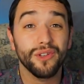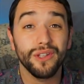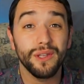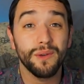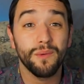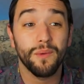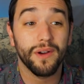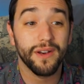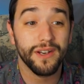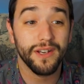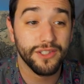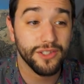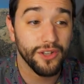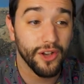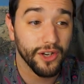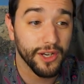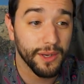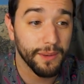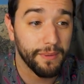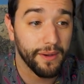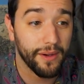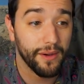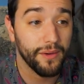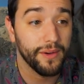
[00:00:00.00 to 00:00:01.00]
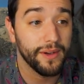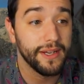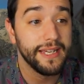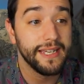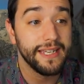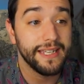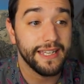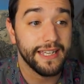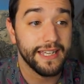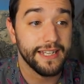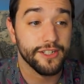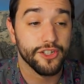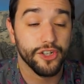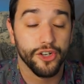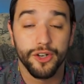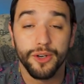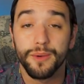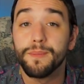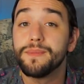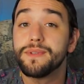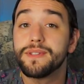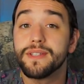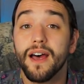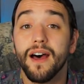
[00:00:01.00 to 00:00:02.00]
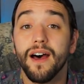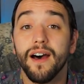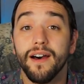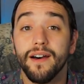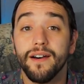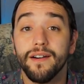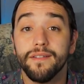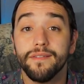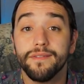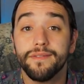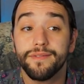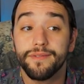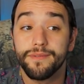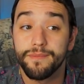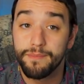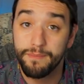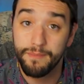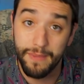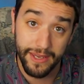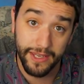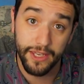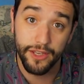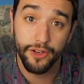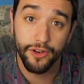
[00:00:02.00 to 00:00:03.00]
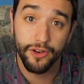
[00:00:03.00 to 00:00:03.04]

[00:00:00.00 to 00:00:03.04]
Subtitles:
wanted to talk about in terms of your